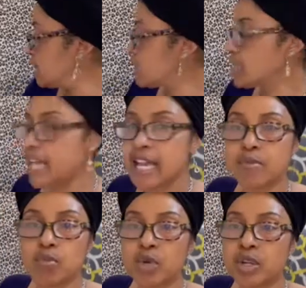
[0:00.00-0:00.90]
The same
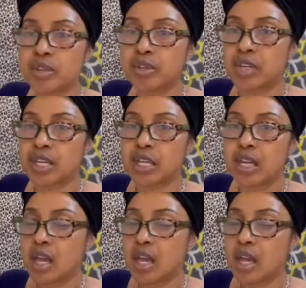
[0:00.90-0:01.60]
with the